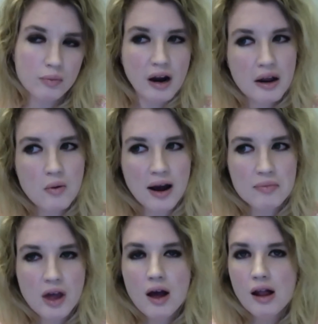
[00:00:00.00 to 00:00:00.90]
But anyway,
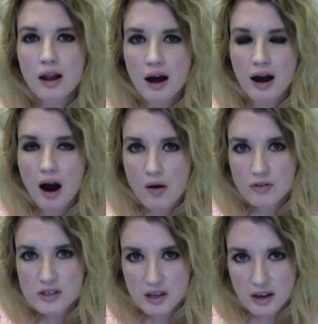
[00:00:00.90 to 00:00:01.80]
uh,
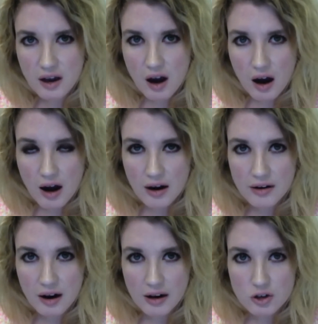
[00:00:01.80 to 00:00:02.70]
obviously on
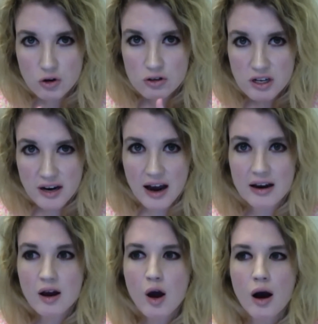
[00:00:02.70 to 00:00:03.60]
uh, Tuesday
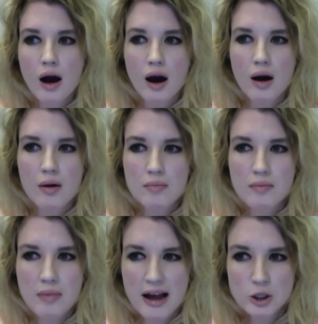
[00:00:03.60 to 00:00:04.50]
night, uh,
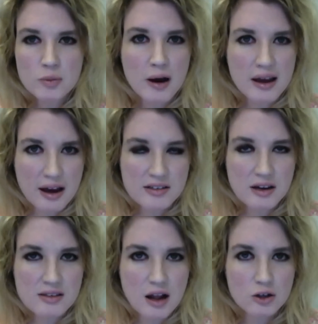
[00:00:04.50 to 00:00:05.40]
Magic Mike
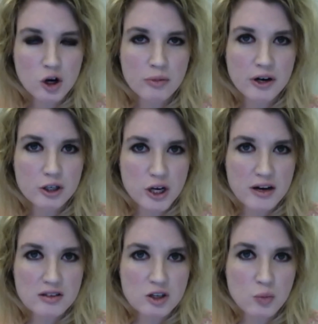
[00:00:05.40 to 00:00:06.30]
XXL and Terminator
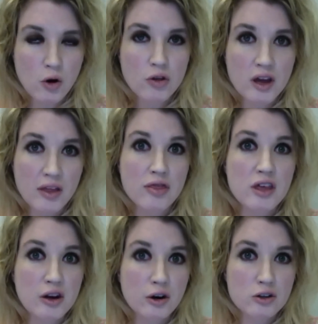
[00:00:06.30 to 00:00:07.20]
Genisys both hit
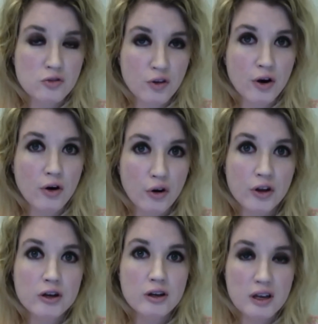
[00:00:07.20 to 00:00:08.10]
theaters for their
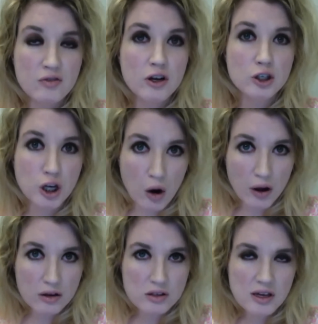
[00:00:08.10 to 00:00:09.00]
early evening
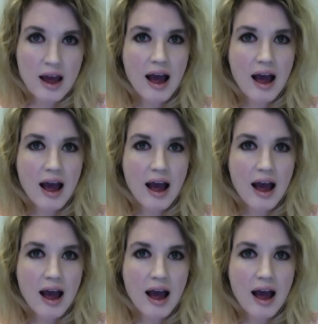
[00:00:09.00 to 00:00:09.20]
showings.